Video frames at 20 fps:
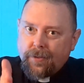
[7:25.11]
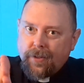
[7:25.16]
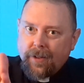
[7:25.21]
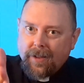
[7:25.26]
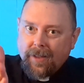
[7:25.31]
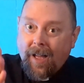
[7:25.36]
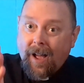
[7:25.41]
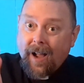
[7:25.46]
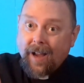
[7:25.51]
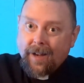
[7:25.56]
the
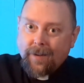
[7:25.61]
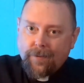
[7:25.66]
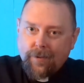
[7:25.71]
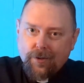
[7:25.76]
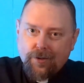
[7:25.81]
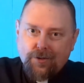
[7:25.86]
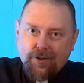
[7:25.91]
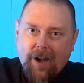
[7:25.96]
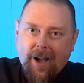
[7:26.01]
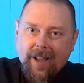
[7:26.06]
line of
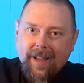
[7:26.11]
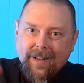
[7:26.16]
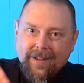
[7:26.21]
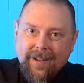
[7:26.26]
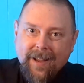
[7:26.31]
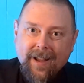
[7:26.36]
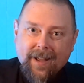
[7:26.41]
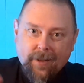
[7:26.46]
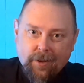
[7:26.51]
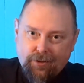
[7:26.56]

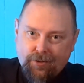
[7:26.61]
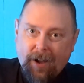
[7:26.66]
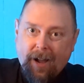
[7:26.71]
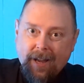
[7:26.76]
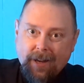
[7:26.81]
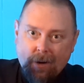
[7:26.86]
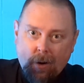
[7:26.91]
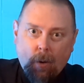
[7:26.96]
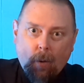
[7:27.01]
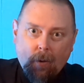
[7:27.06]
the
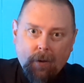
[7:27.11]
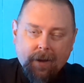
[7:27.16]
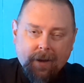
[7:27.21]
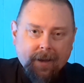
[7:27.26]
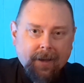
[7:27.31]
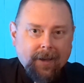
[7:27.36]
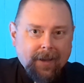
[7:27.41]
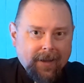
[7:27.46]
giant holding,